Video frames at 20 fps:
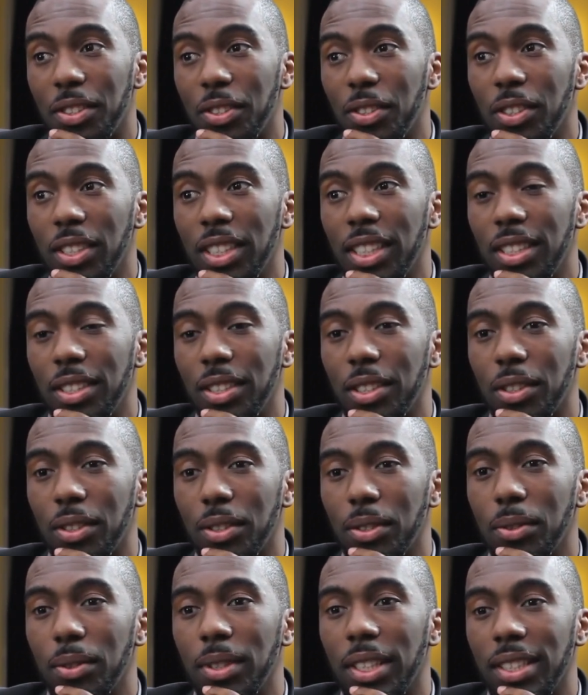It's not easy
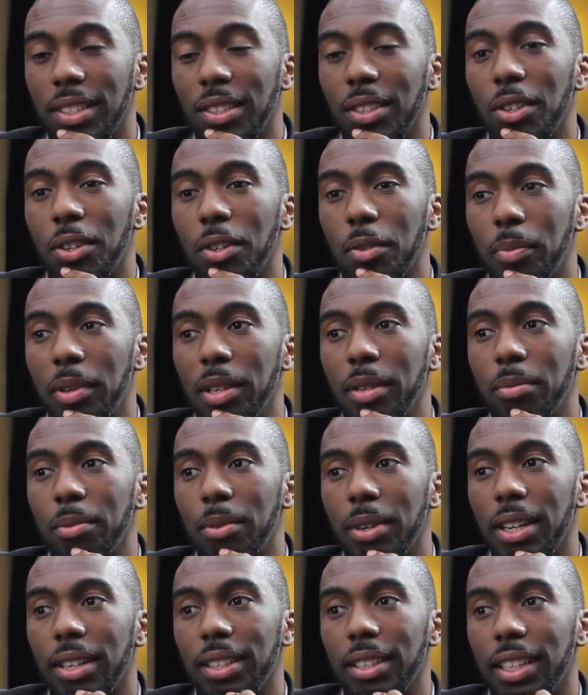at all. There's a lot of
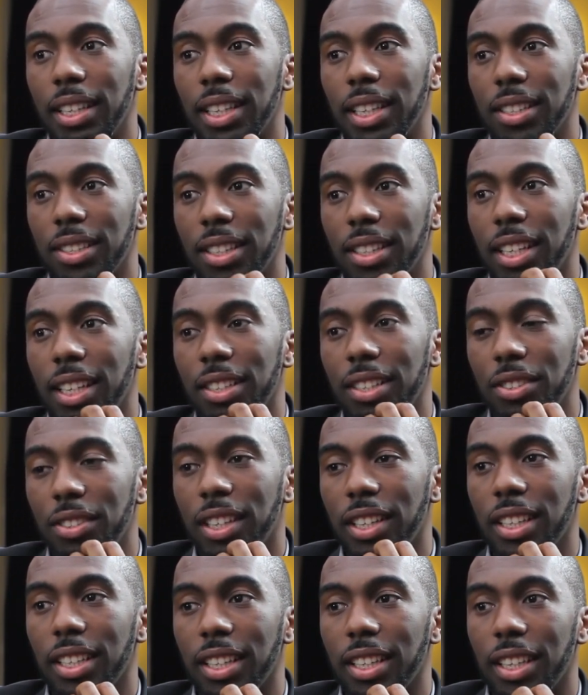people out there that's like
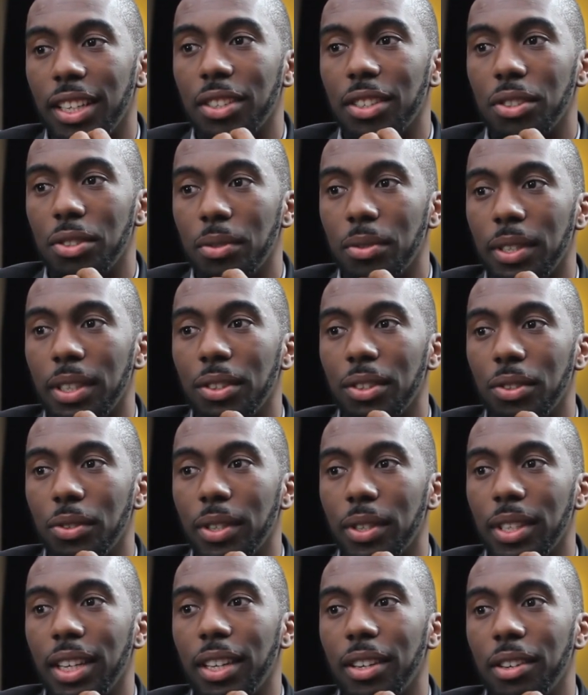trying to get into it,
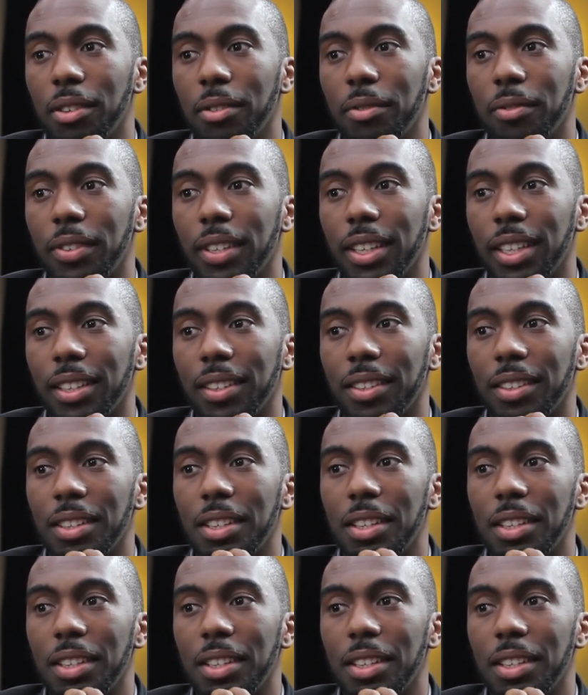doing their own thing.